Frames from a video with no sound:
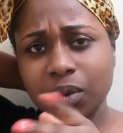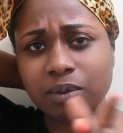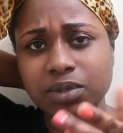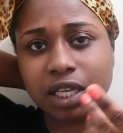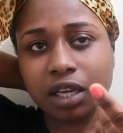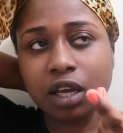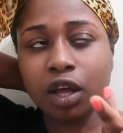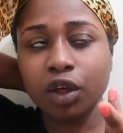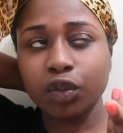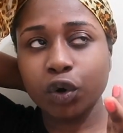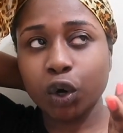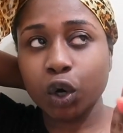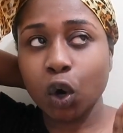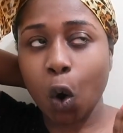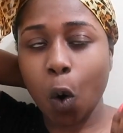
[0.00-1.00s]
Mom was like, they're
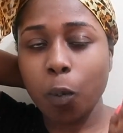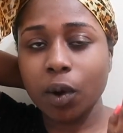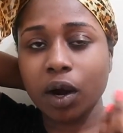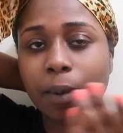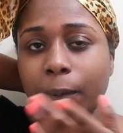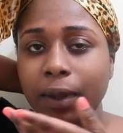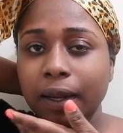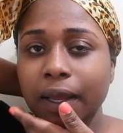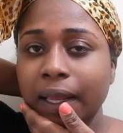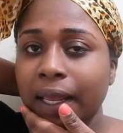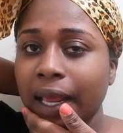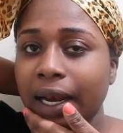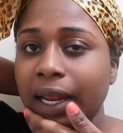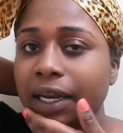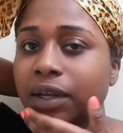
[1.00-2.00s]
gonna open up
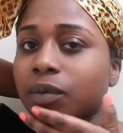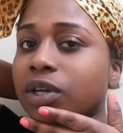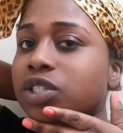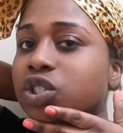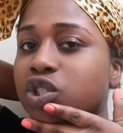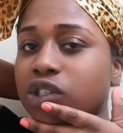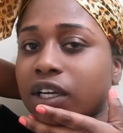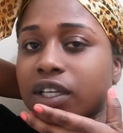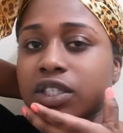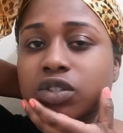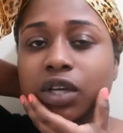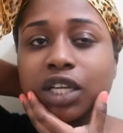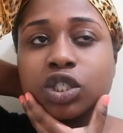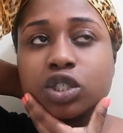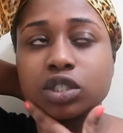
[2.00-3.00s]
again anyways to check it.
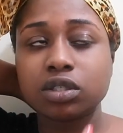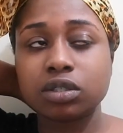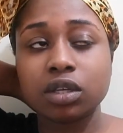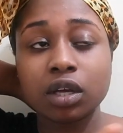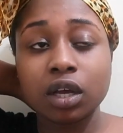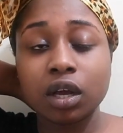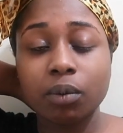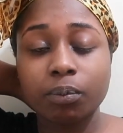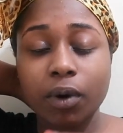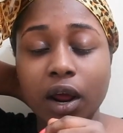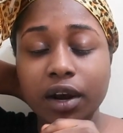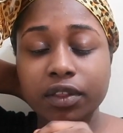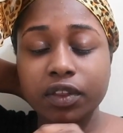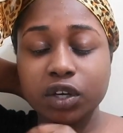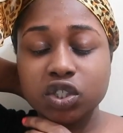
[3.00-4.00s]
So I just
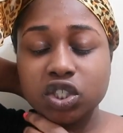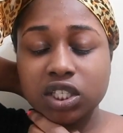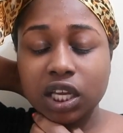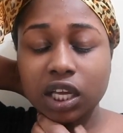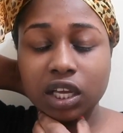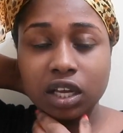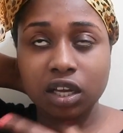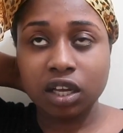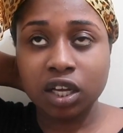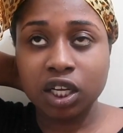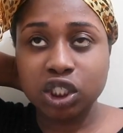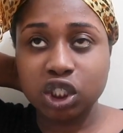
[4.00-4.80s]
brought it there, stick.